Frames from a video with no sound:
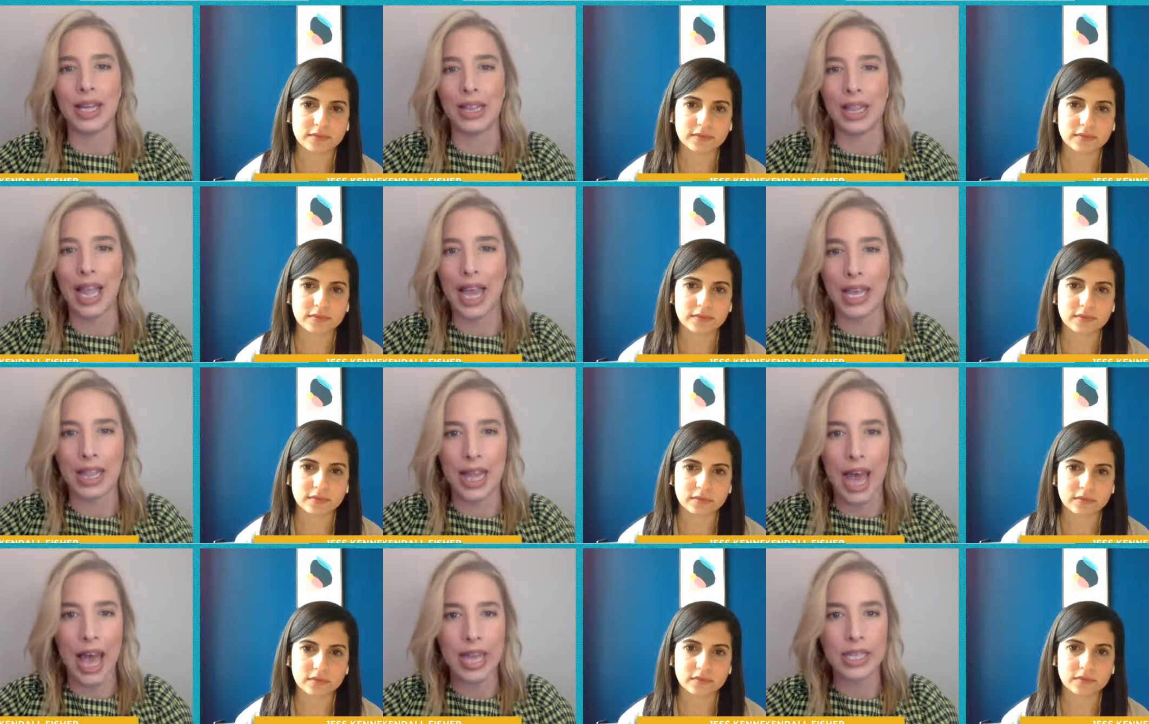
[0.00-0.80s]
Speaker 1: something
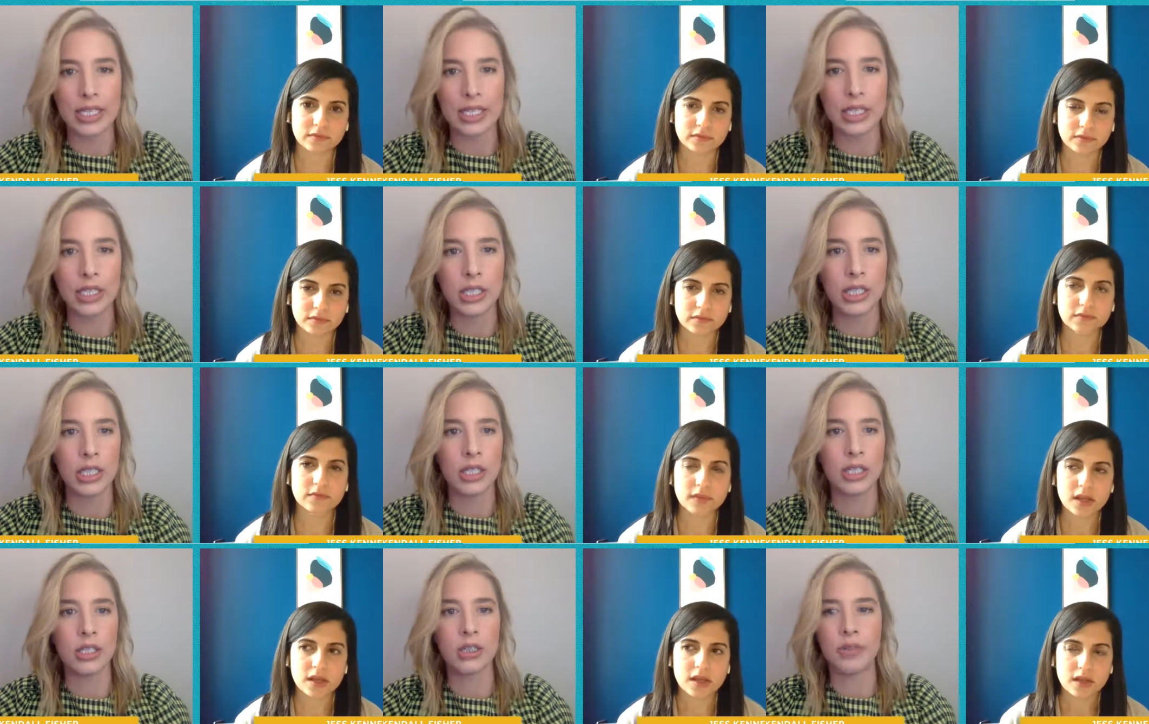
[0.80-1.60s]
like that?
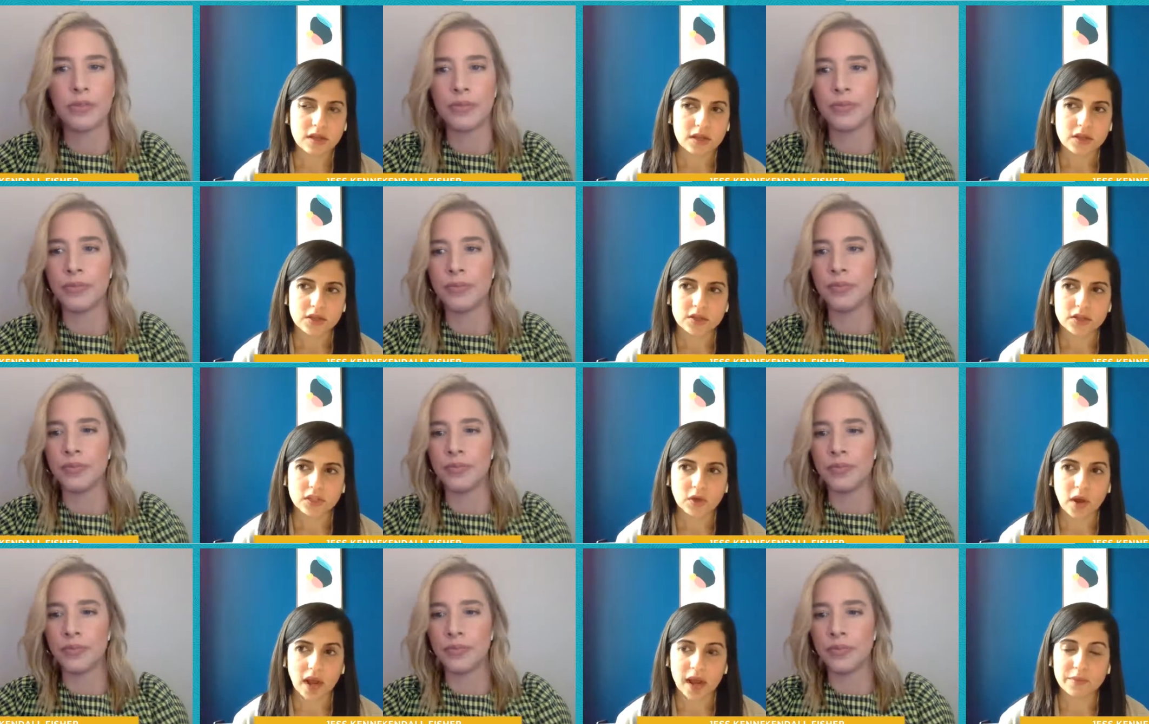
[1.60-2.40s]

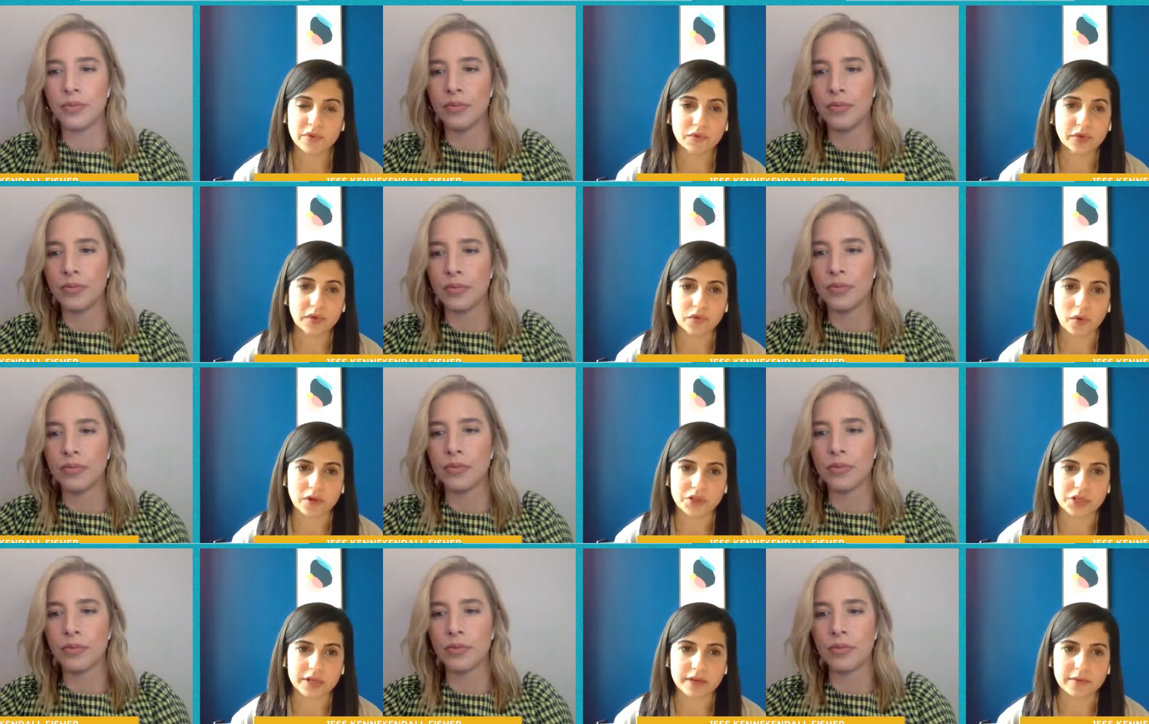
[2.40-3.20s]
Speaker 2: So I've been really
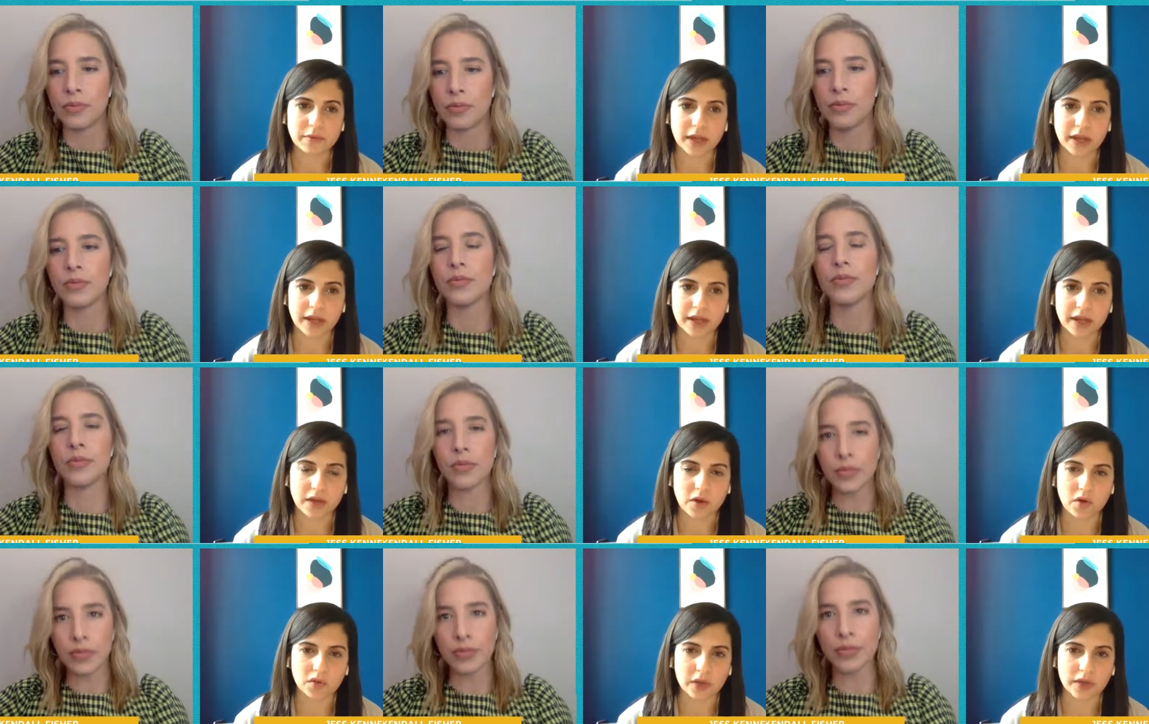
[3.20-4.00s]
fortunate. My
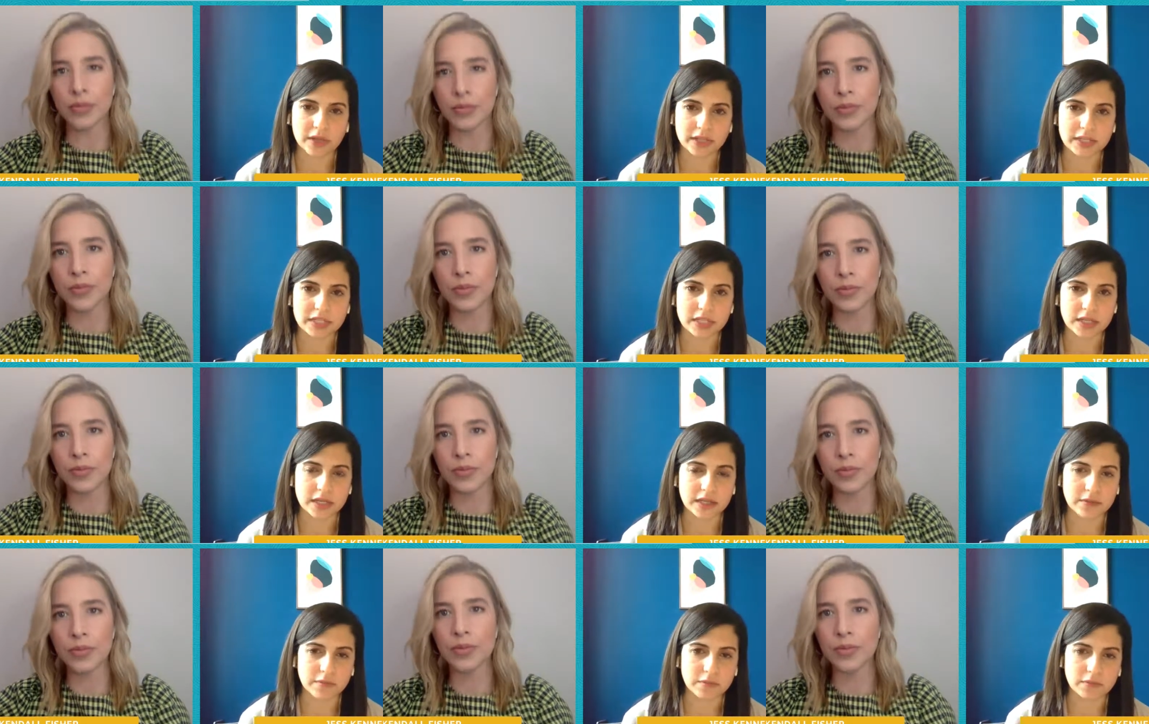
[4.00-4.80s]
co-founding
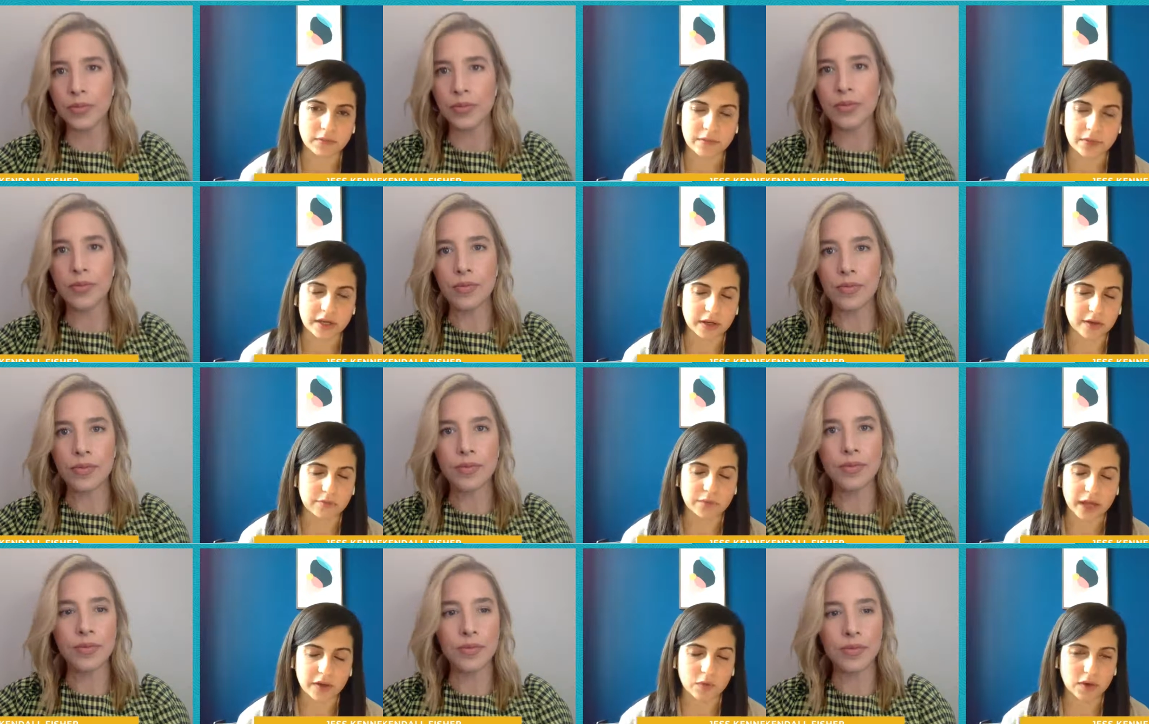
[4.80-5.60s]
team, I mean,
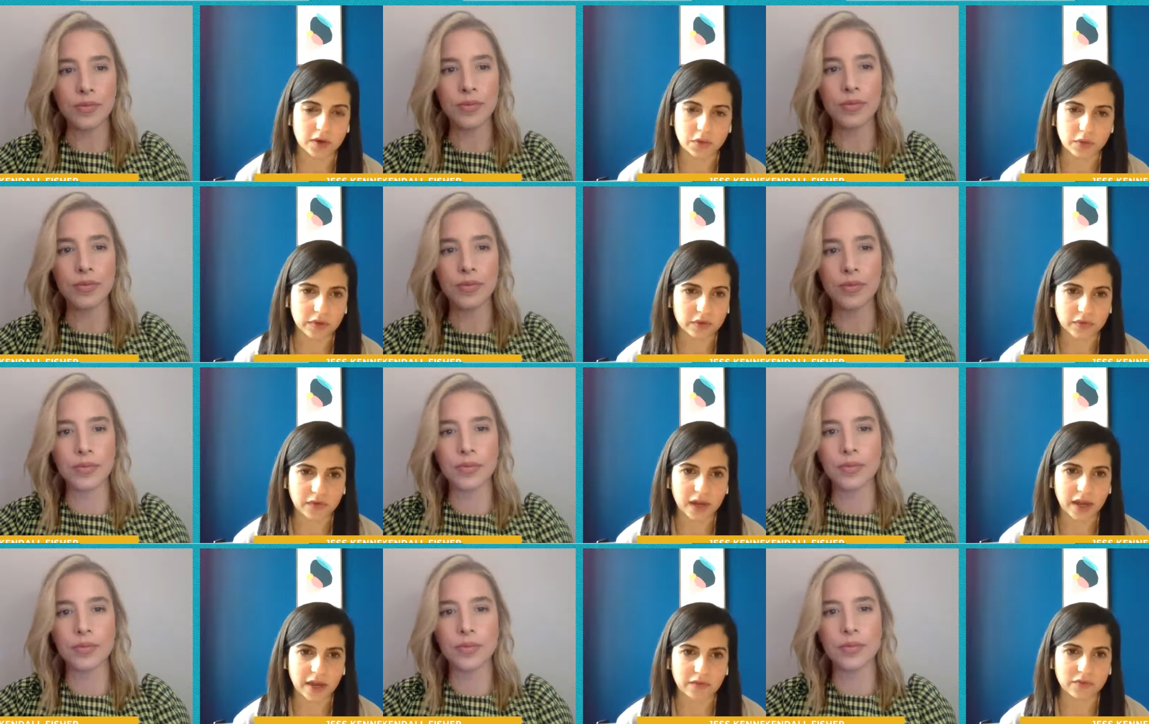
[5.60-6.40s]
I, I work with
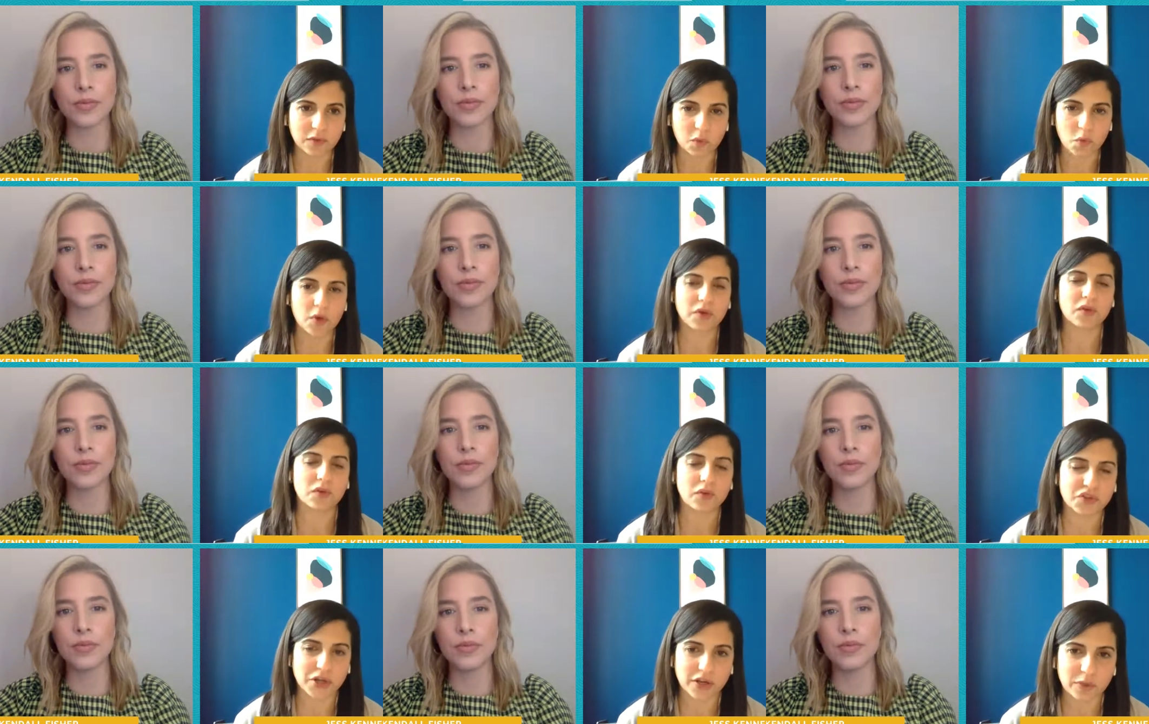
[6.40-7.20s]
five
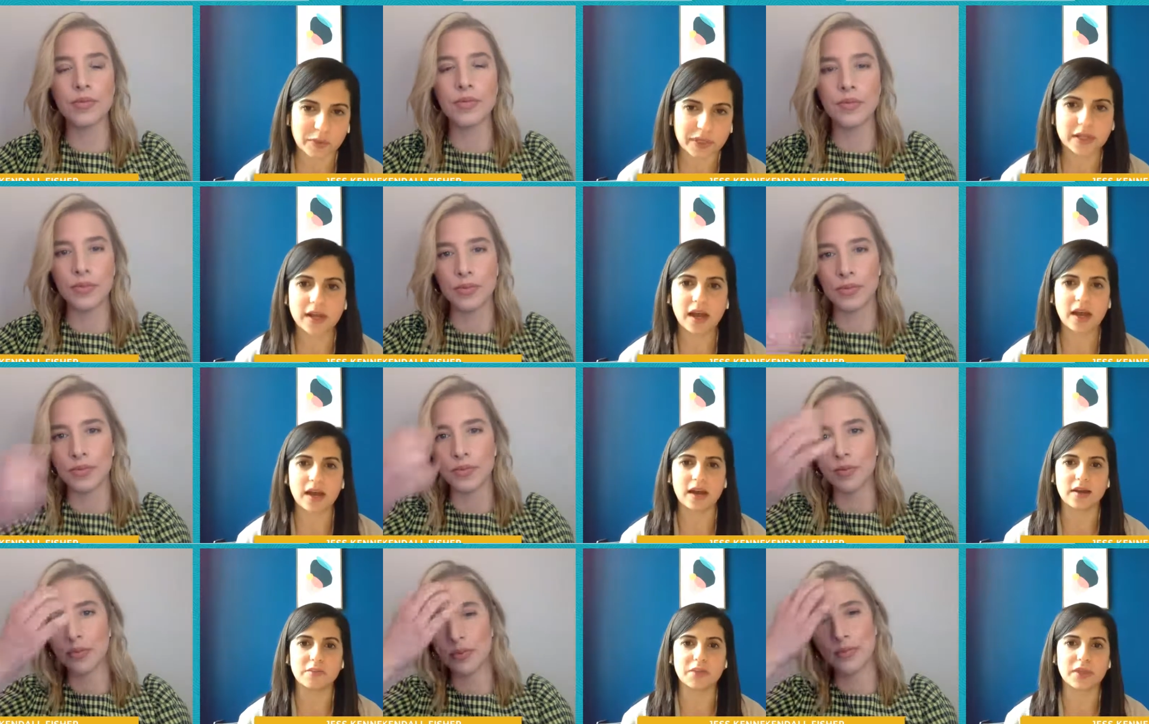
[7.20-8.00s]
wonderful gentlemen,
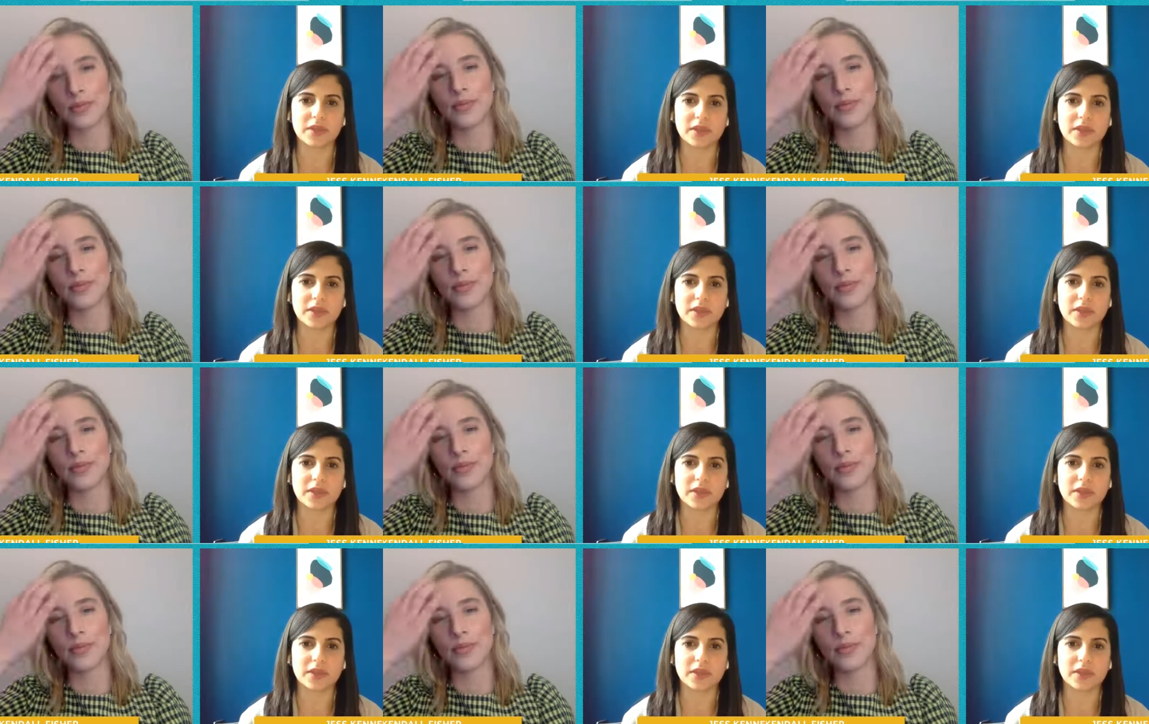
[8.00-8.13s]
uh,